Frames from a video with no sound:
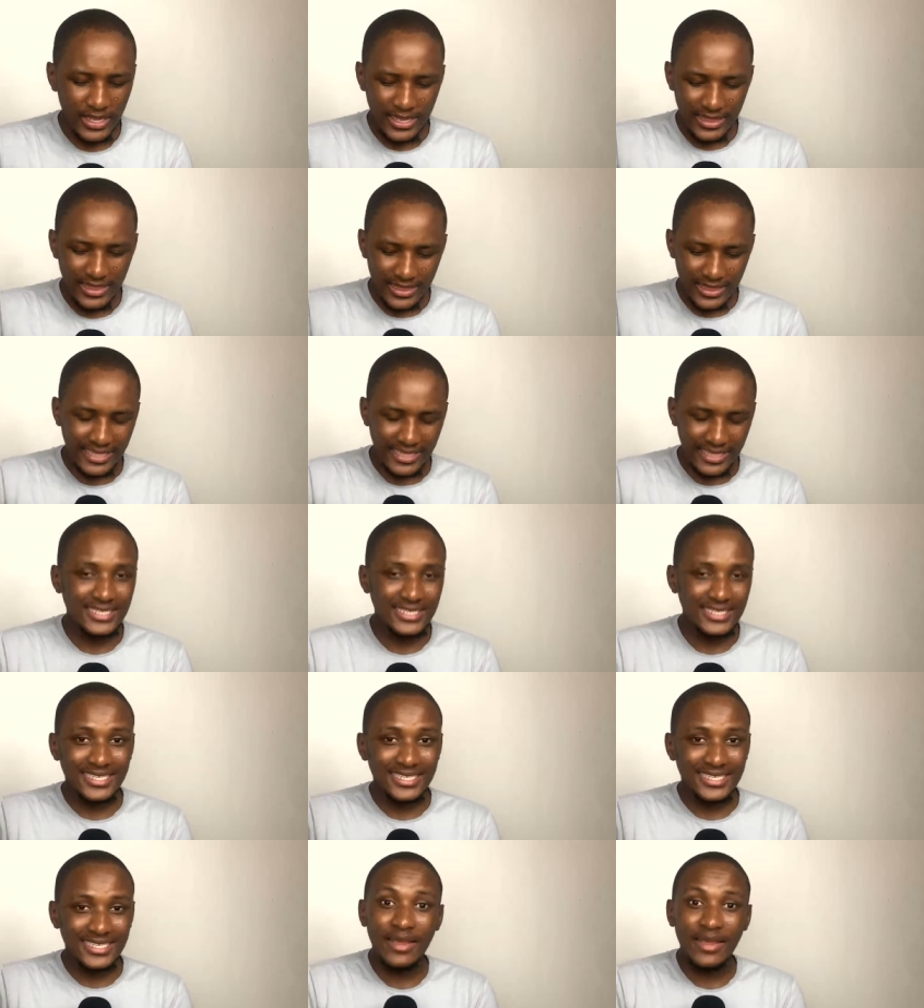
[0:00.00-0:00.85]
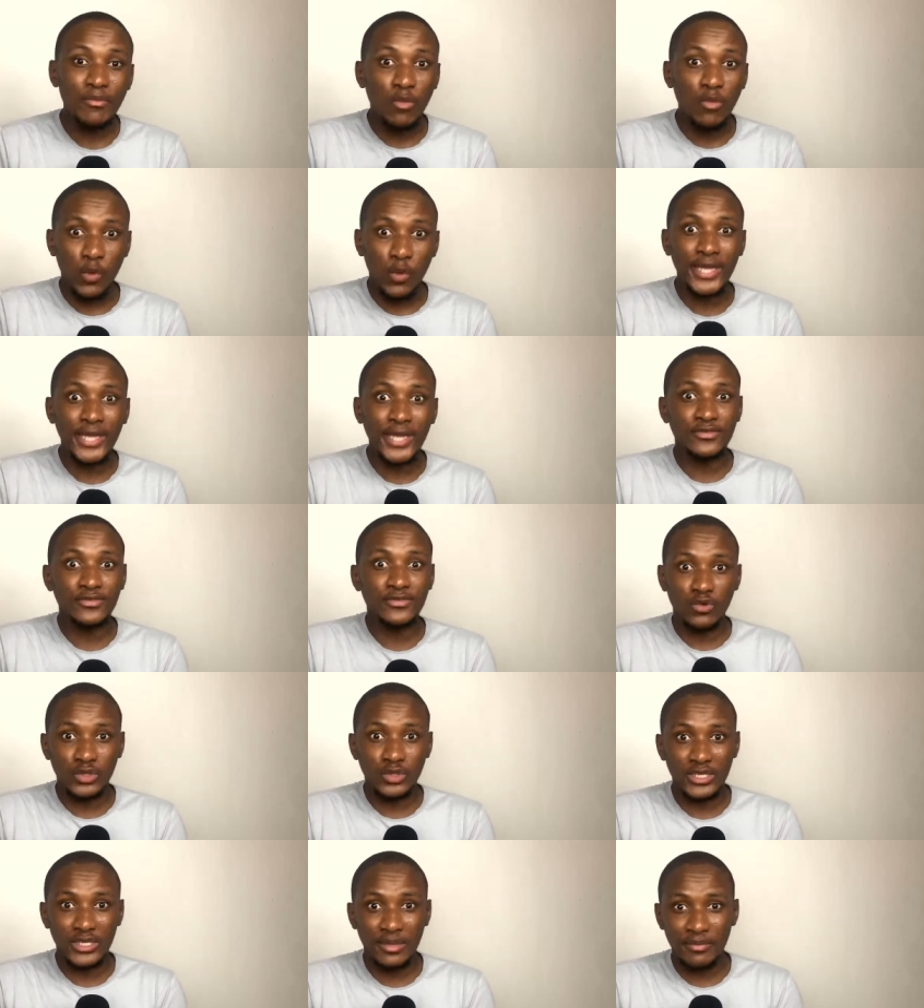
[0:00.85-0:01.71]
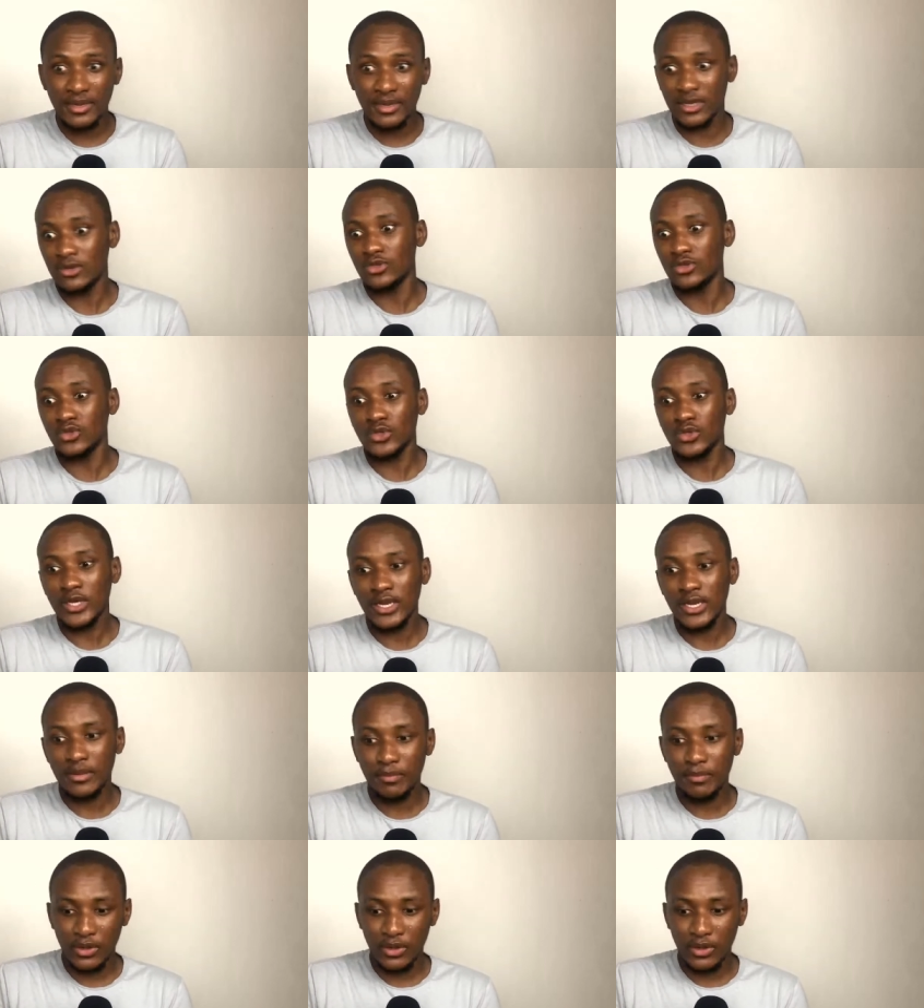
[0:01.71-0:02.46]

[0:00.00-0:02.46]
this game works for Samkelo Zwane